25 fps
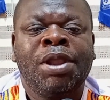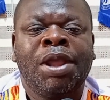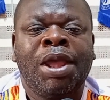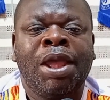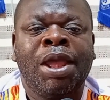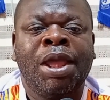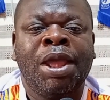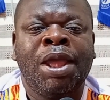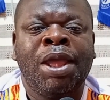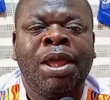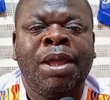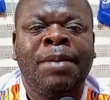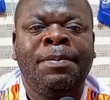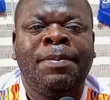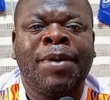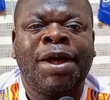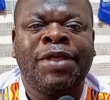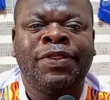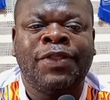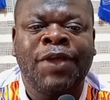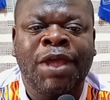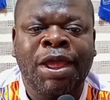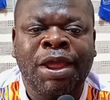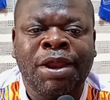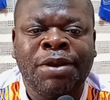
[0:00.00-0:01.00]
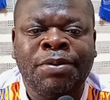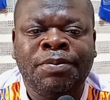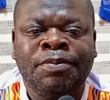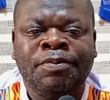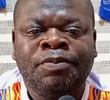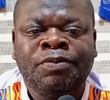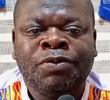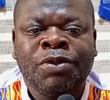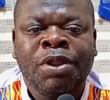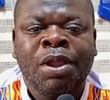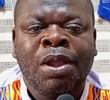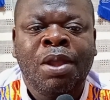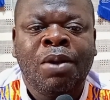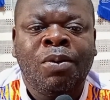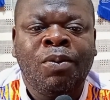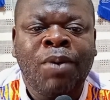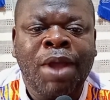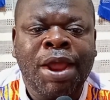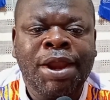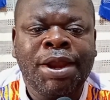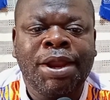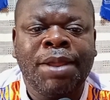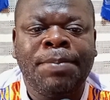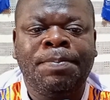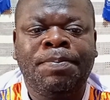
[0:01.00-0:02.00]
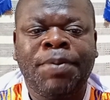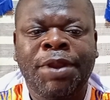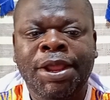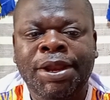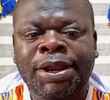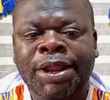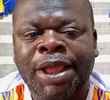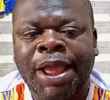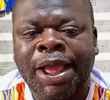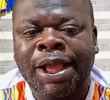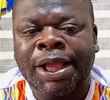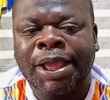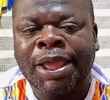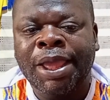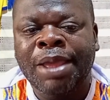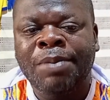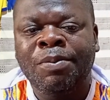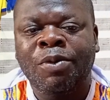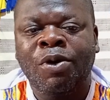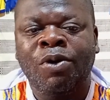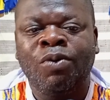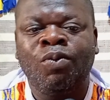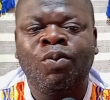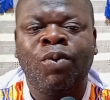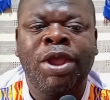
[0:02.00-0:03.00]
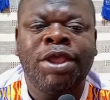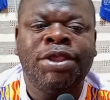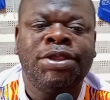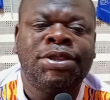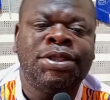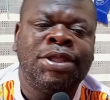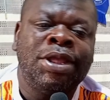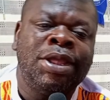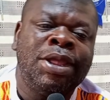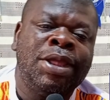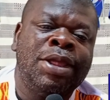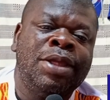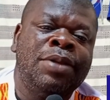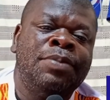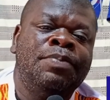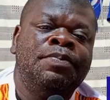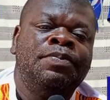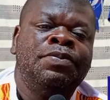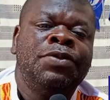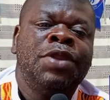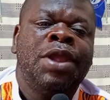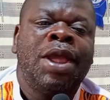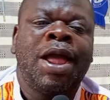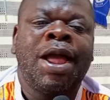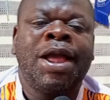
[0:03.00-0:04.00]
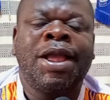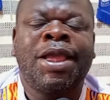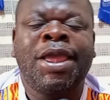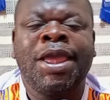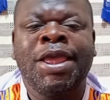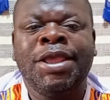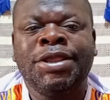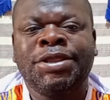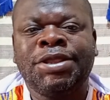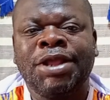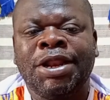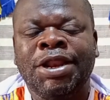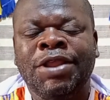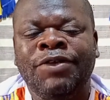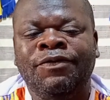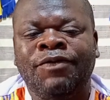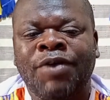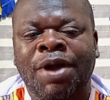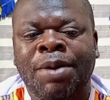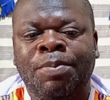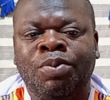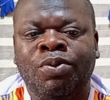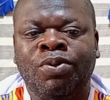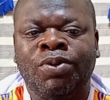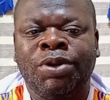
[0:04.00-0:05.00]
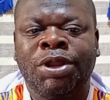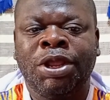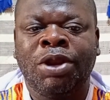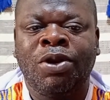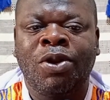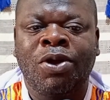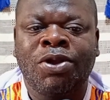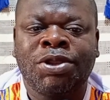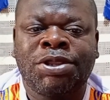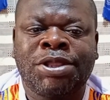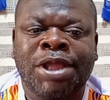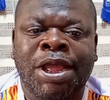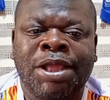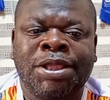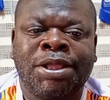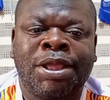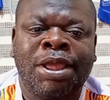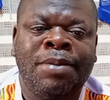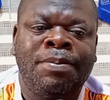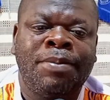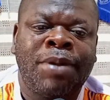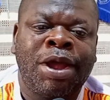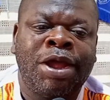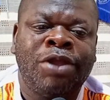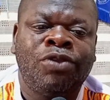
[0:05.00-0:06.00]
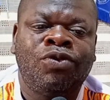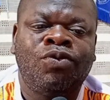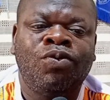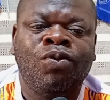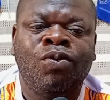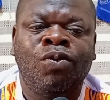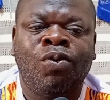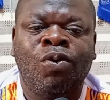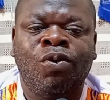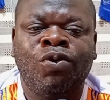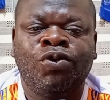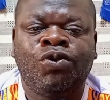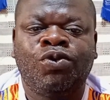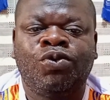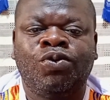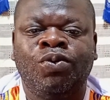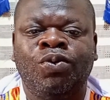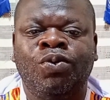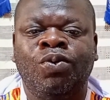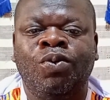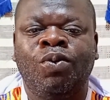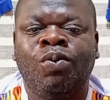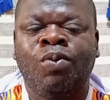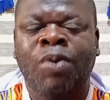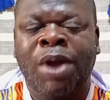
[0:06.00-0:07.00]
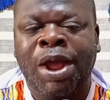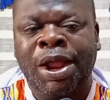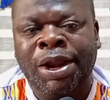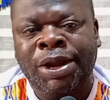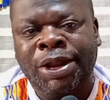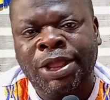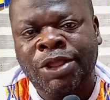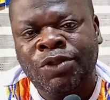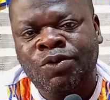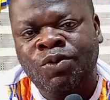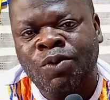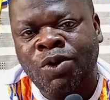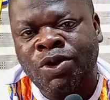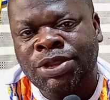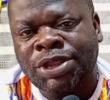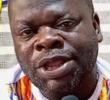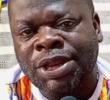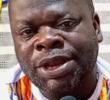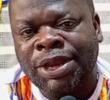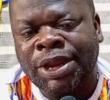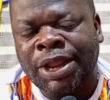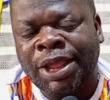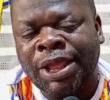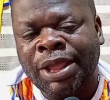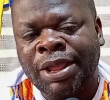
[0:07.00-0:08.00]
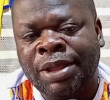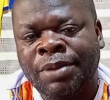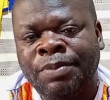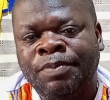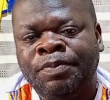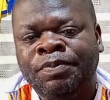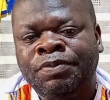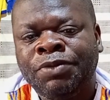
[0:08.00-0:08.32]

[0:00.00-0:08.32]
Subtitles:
But then when they played their game on Wednesday against Liverpool, they lost that game by 2-1. It was in the